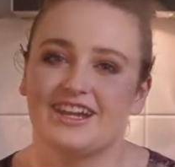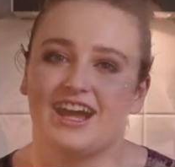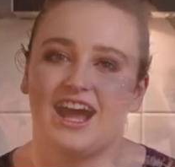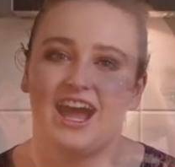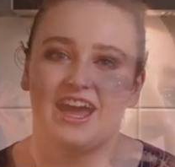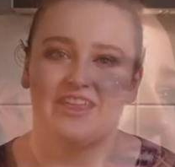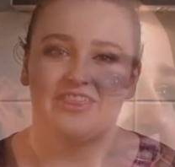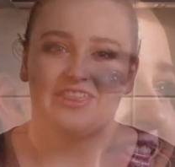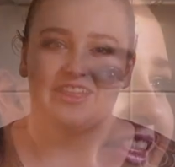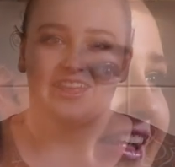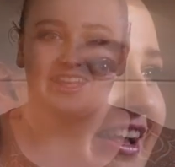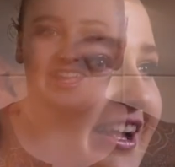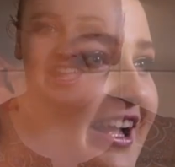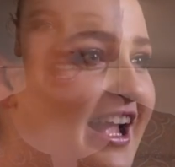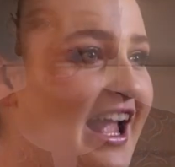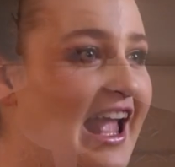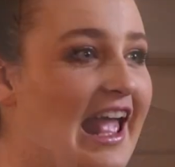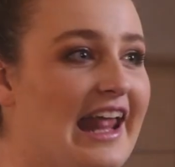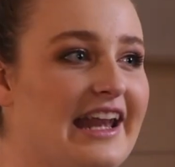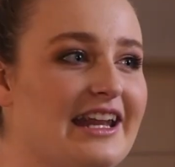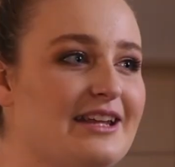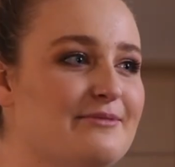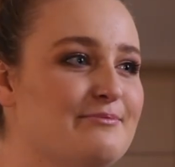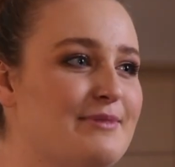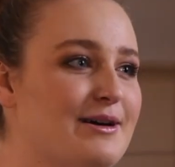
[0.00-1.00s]
I think
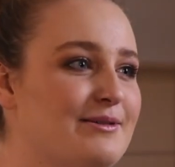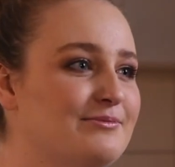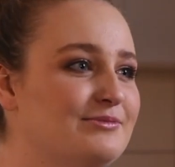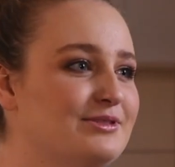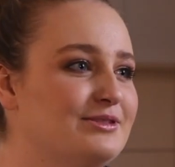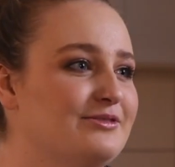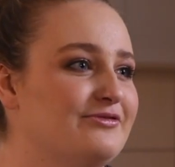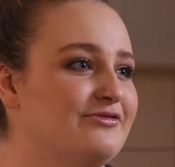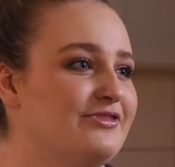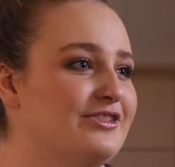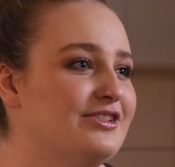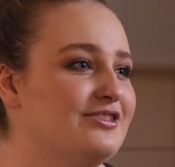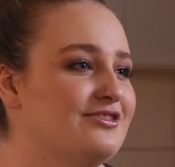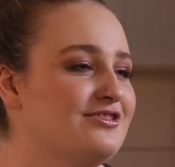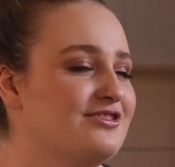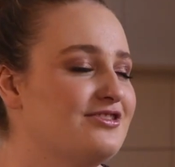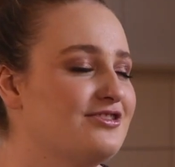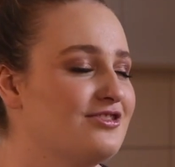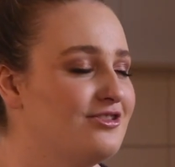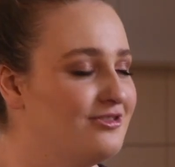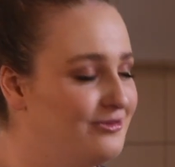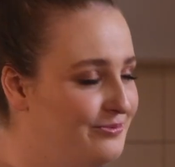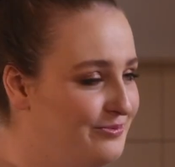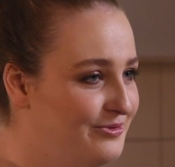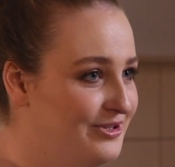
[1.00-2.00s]
any mum would feel
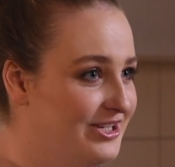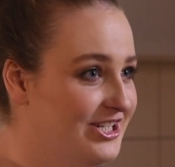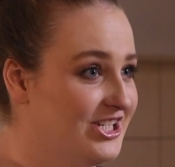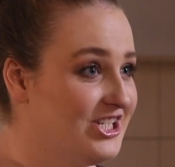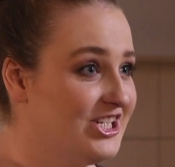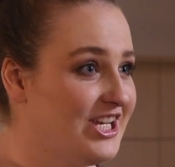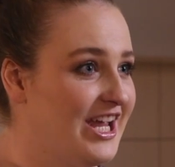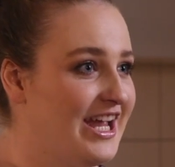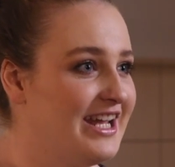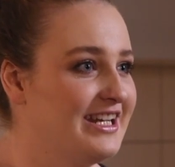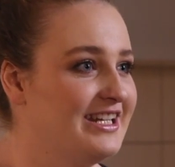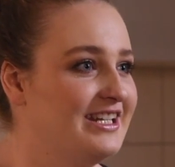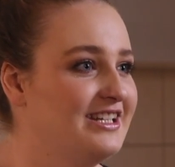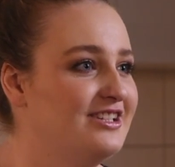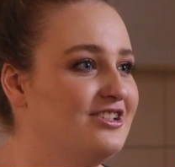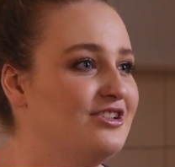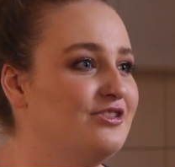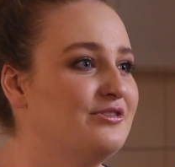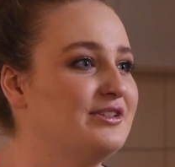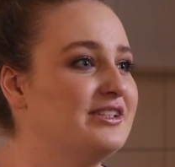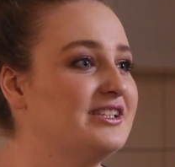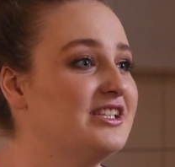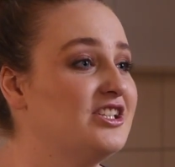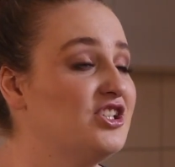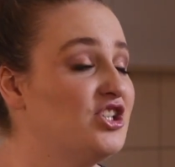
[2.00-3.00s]
so appreciated
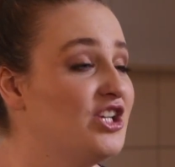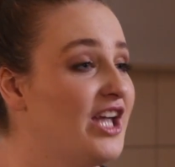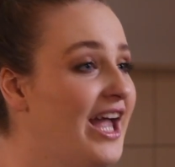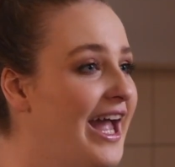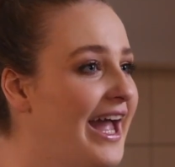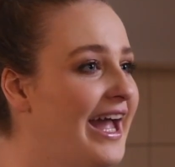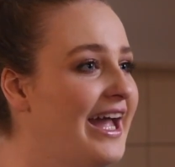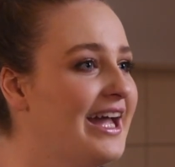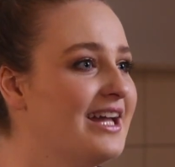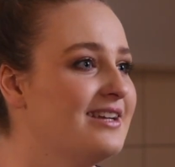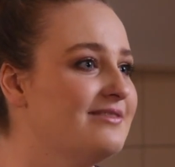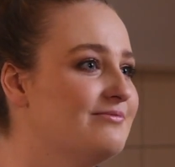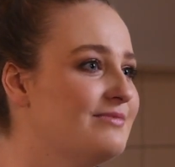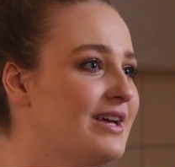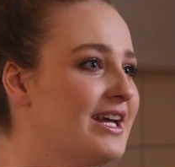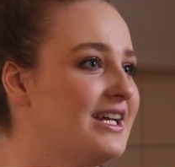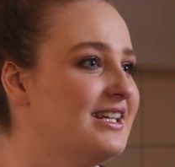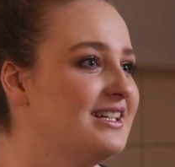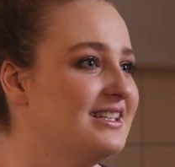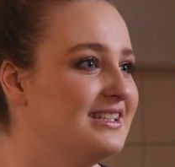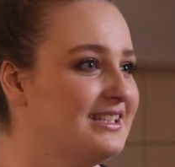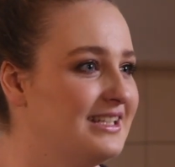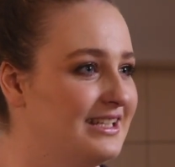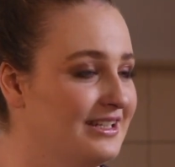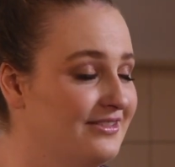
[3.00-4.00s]
knowing that you
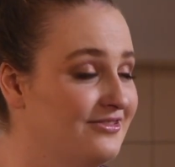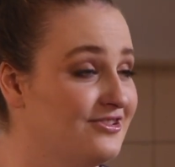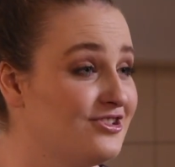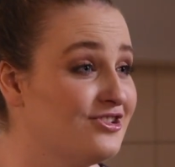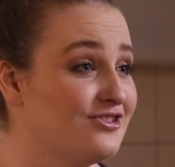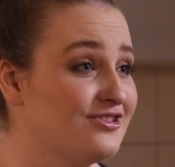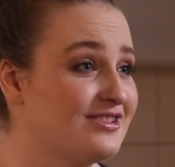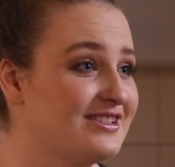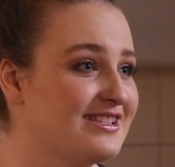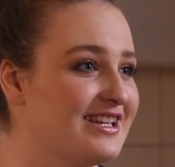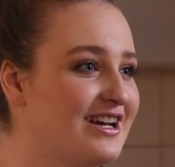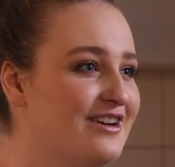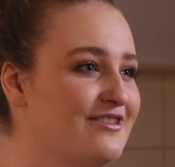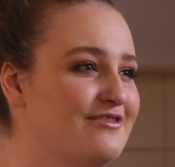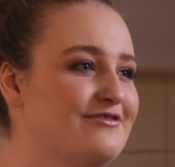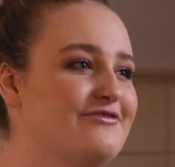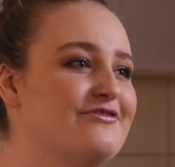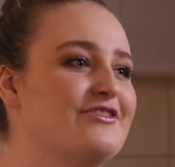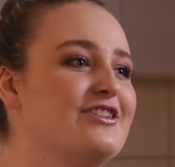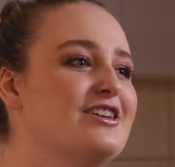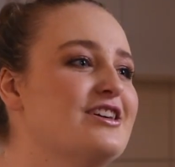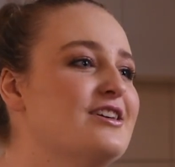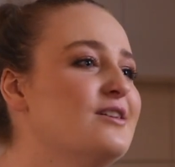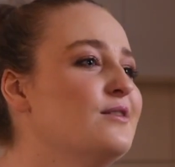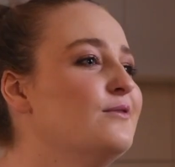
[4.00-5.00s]
handmade a gift yourself
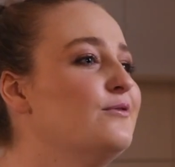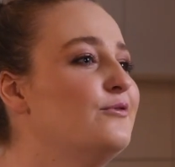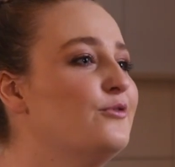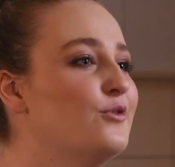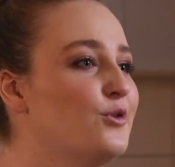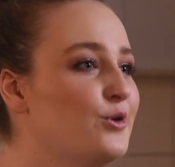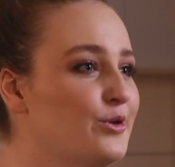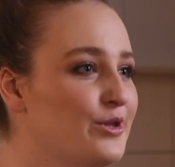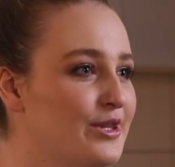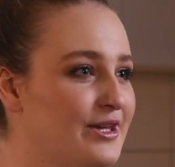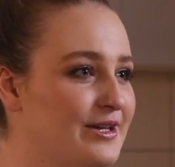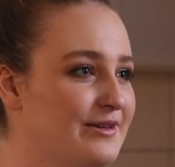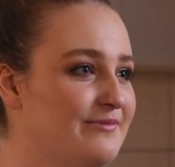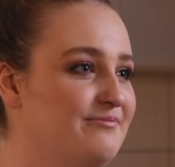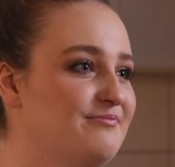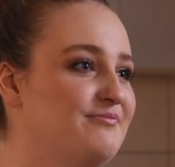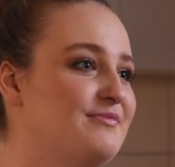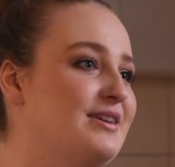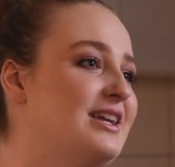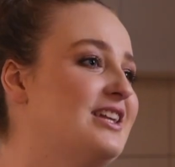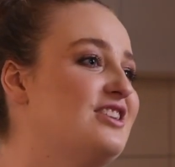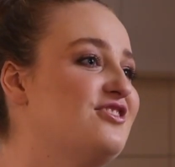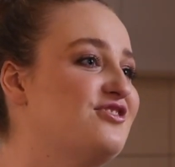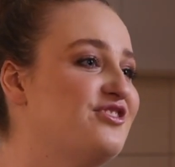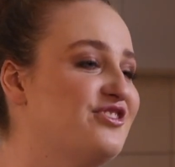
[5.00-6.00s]
for
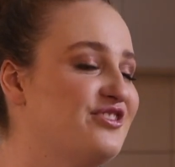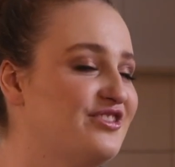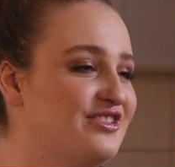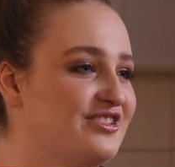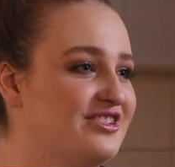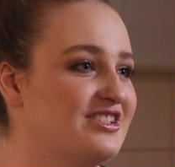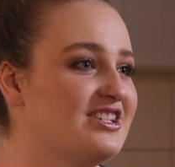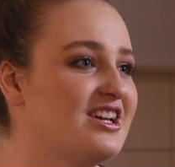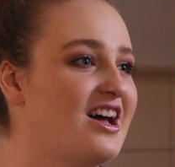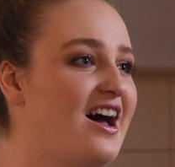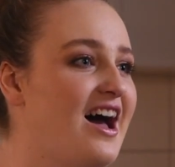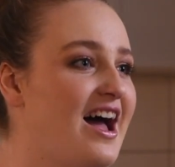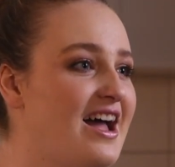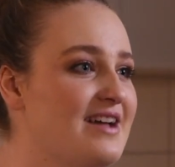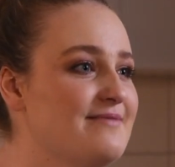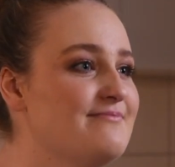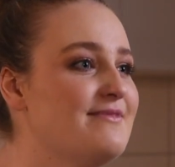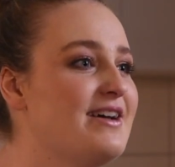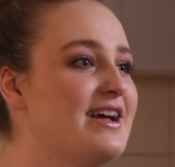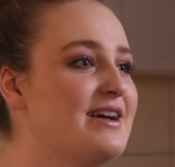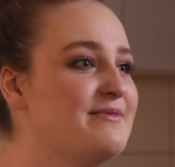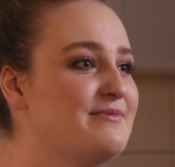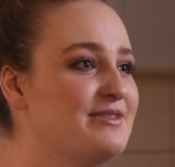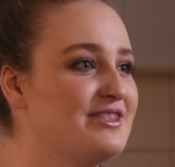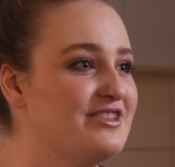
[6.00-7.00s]
them in your own
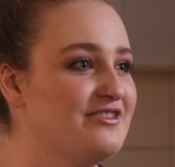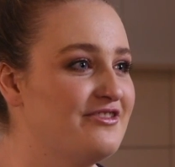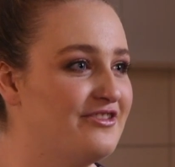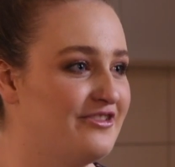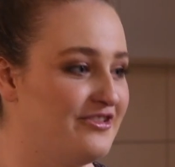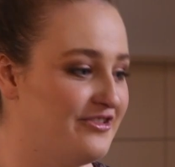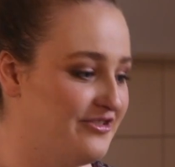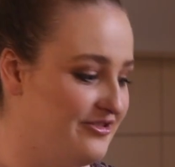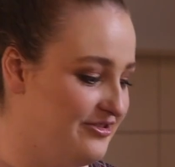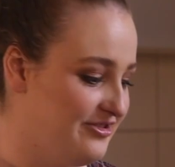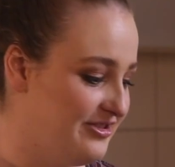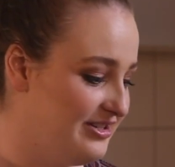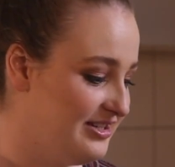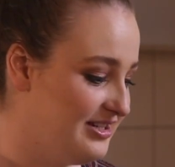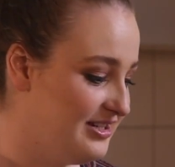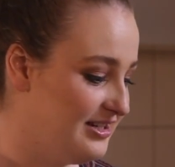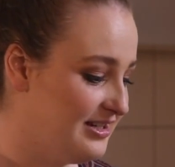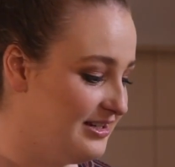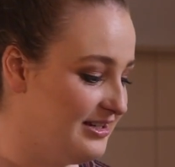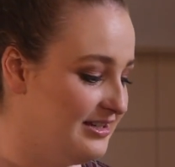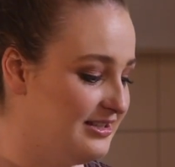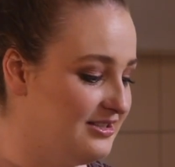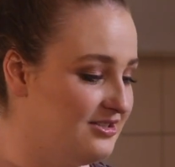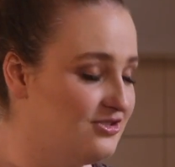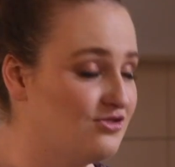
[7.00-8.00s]
time and with your own
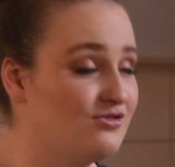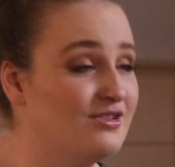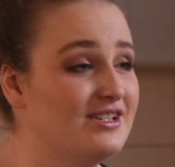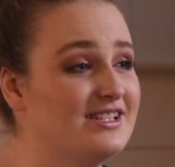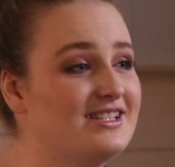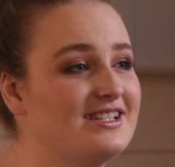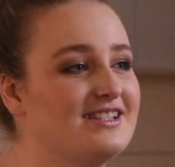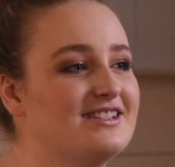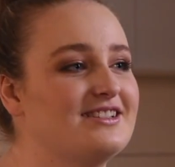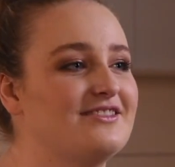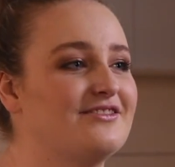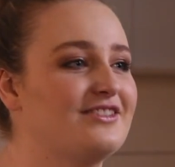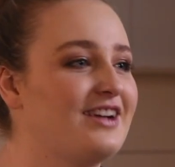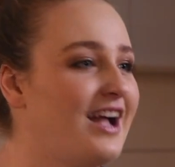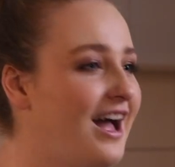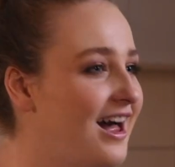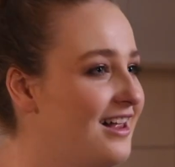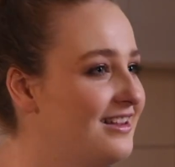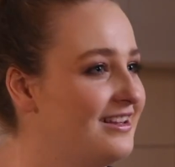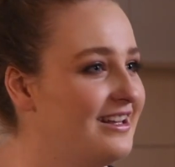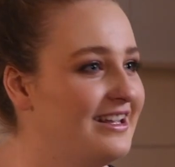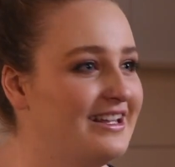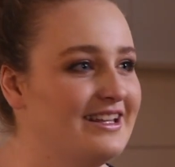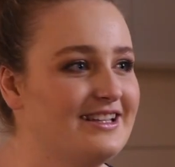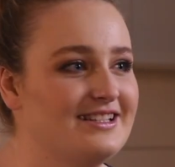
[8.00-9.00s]
choices of
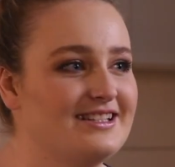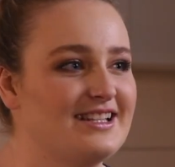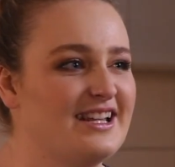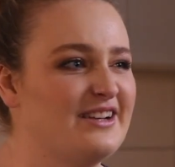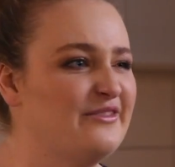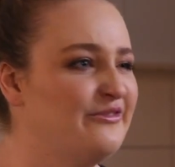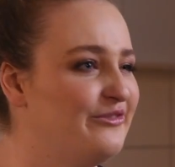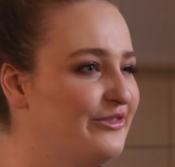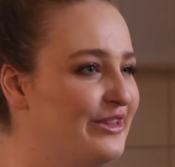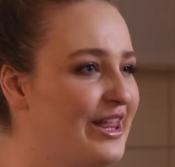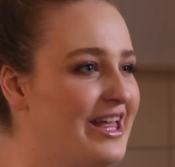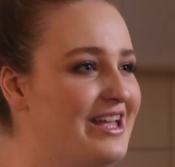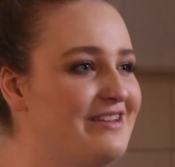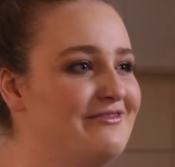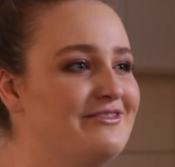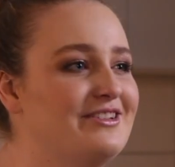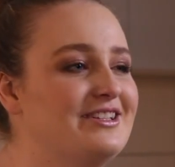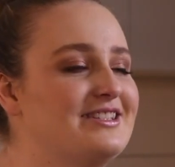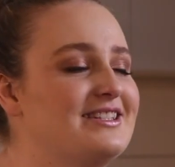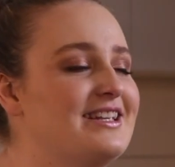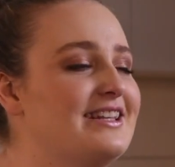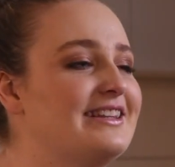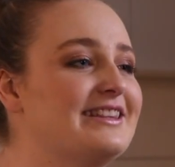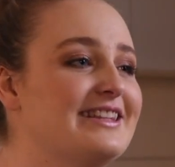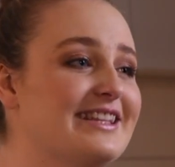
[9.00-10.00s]
colors and
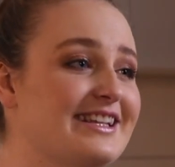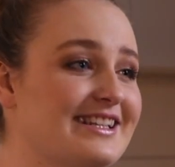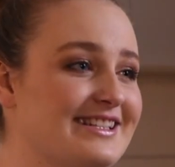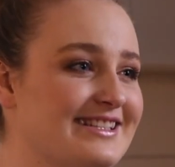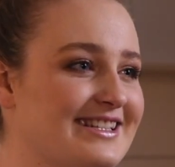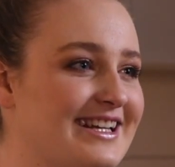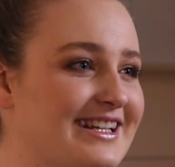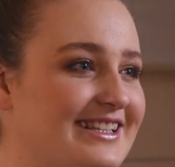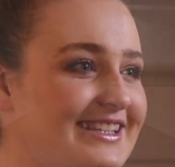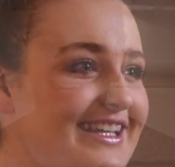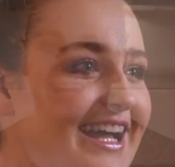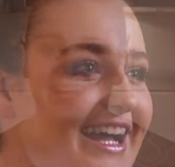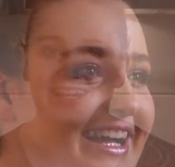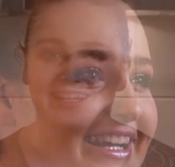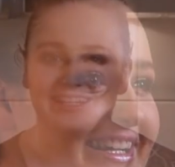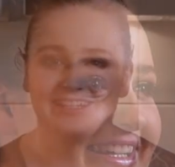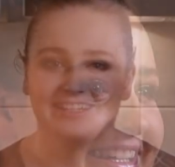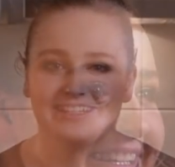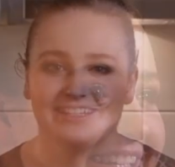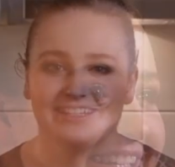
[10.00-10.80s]
flavors and things like that.